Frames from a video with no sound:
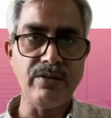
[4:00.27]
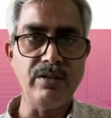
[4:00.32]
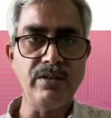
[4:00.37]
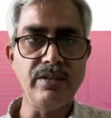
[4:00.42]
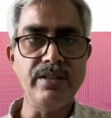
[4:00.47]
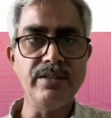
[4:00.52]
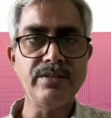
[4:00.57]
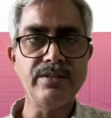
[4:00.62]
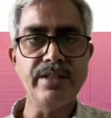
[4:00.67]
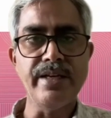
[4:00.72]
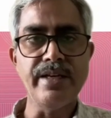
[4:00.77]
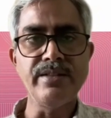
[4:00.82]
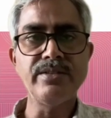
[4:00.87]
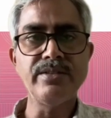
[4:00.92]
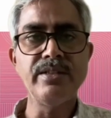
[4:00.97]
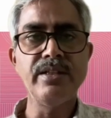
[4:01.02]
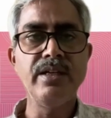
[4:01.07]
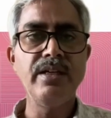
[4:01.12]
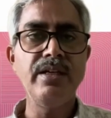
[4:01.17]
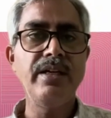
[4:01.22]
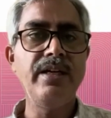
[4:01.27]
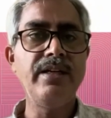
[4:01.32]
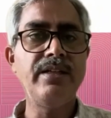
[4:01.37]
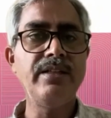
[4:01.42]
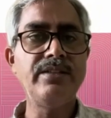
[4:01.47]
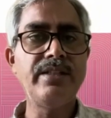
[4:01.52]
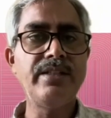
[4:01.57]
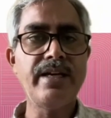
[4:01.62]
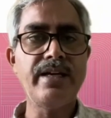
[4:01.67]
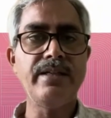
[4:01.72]
all these things it
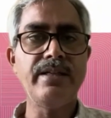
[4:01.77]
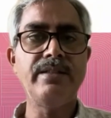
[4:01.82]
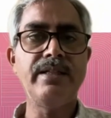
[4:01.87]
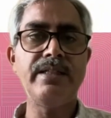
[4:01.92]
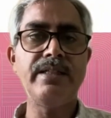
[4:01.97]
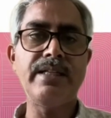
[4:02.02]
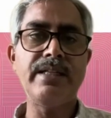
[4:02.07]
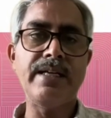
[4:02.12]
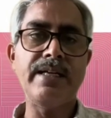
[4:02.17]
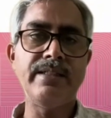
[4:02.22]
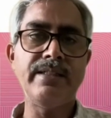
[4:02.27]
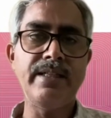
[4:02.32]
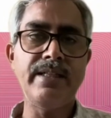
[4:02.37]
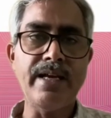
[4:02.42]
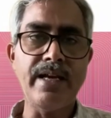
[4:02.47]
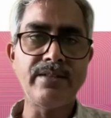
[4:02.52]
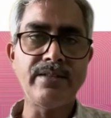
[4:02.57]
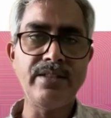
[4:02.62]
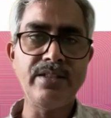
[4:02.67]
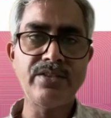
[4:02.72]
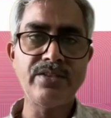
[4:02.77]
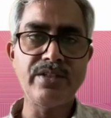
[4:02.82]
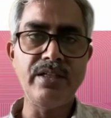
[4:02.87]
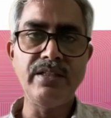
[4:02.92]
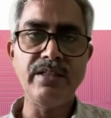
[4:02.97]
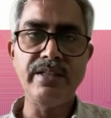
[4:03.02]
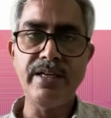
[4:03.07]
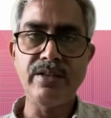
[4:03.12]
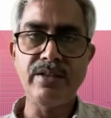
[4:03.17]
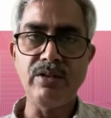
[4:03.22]
is there that that exists till
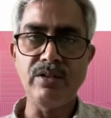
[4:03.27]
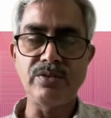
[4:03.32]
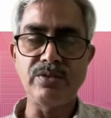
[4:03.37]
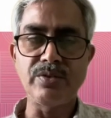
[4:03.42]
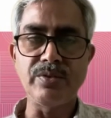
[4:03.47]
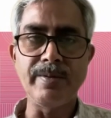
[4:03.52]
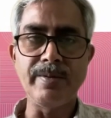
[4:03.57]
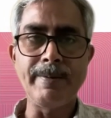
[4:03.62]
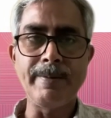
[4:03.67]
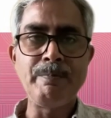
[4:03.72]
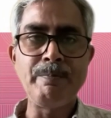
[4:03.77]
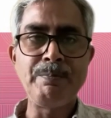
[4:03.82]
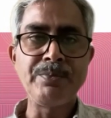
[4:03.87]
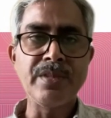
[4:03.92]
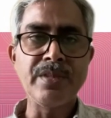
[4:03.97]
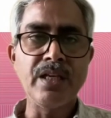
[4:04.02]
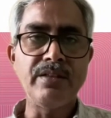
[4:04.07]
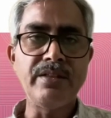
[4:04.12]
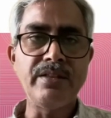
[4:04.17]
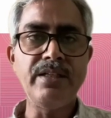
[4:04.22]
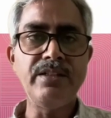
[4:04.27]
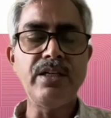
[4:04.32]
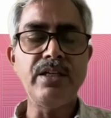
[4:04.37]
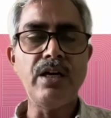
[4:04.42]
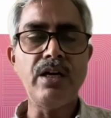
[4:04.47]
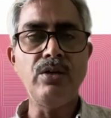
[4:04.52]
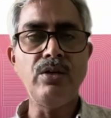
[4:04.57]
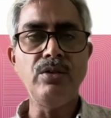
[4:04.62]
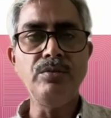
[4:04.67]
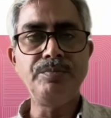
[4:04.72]
date also that is
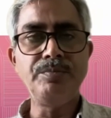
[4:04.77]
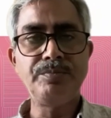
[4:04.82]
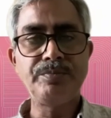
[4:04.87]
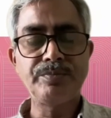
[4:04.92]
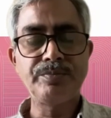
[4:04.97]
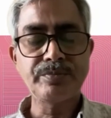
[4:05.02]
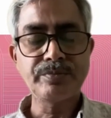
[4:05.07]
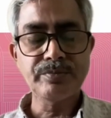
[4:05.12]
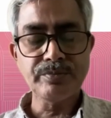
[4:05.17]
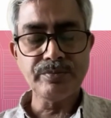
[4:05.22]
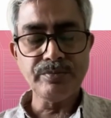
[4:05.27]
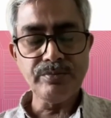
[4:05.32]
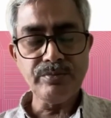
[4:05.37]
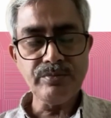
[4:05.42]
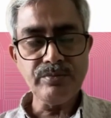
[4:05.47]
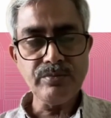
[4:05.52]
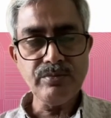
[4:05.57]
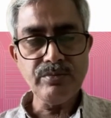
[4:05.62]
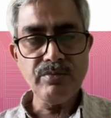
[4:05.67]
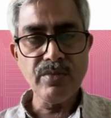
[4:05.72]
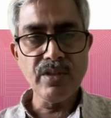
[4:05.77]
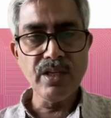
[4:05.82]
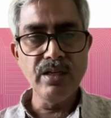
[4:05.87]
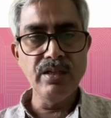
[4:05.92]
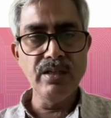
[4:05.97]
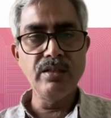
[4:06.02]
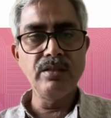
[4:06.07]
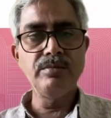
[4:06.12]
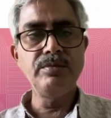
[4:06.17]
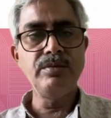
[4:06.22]
how
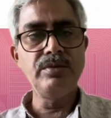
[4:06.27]
uh,